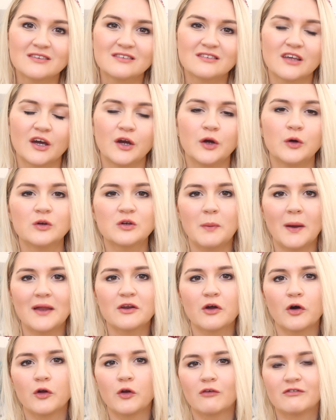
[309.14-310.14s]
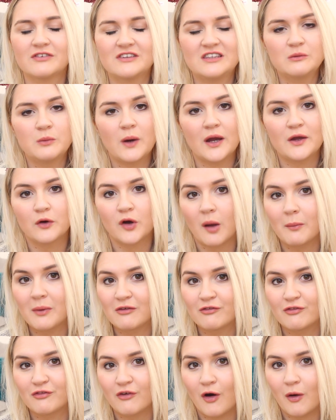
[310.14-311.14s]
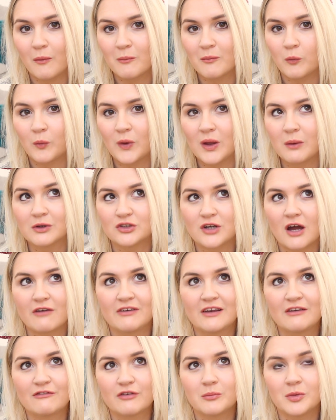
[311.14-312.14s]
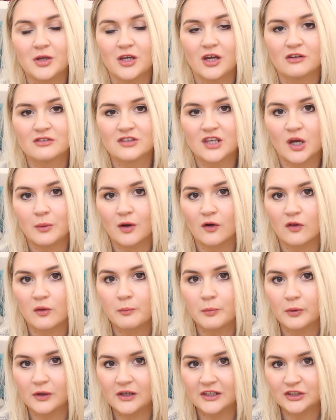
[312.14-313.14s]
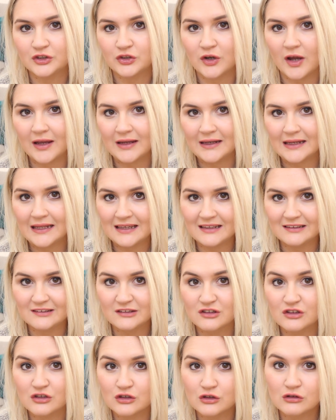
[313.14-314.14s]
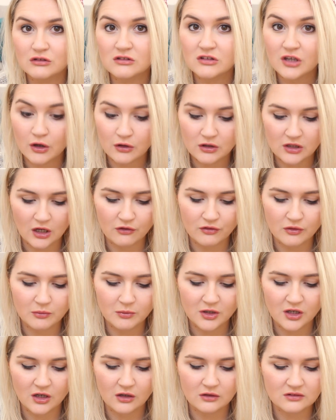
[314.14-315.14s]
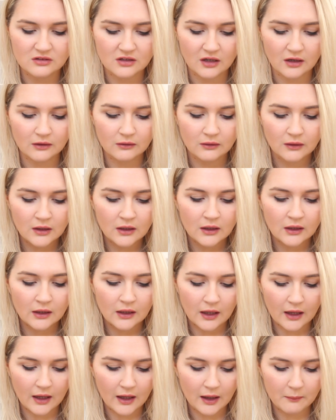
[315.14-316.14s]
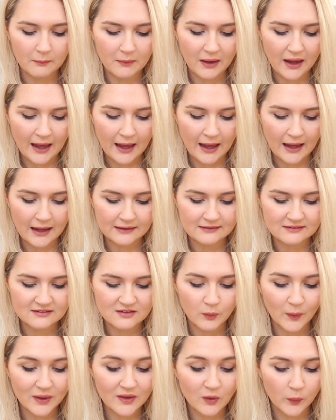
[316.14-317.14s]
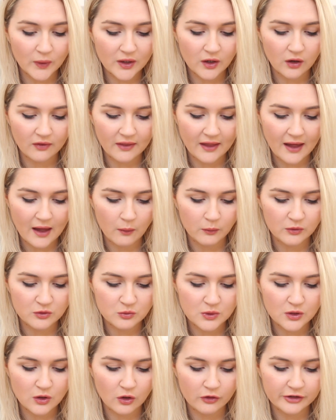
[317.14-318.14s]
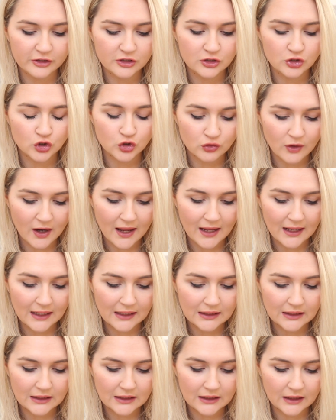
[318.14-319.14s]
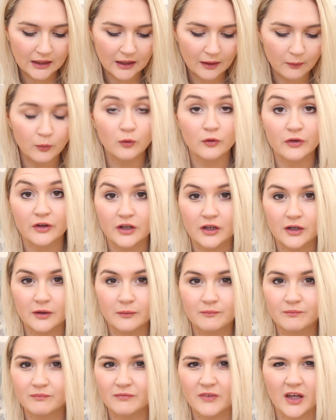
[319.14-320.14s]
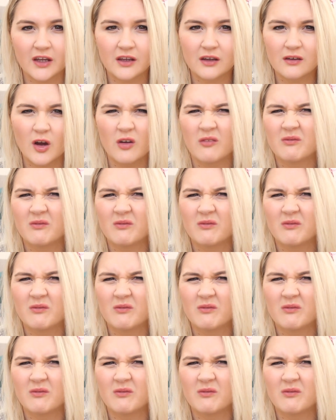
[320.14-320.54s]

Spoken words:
So depending on obviously where you're coming from, we were travelling from Kyoto, we got the bullet train into Tokyo from Kyoto, and the way that we got there was we got the train, or the like